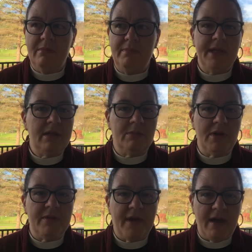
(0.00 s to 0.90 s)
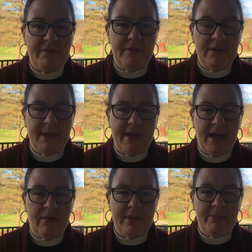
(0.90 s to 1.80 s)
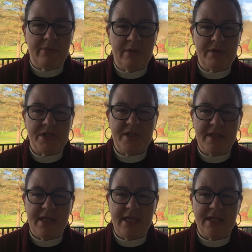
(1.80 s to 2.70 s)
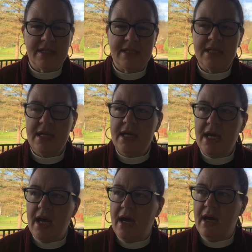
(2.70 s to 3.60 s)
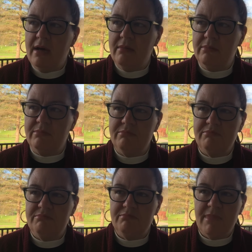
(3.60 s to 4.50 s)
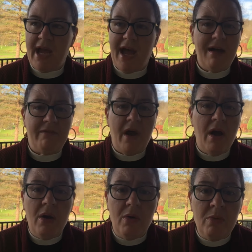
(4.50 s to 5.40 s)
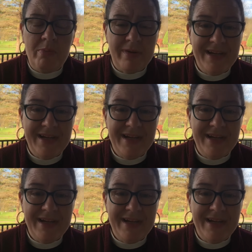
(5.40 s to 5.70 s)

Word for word: be a little more thoughtful about how we approach things, um, have hope,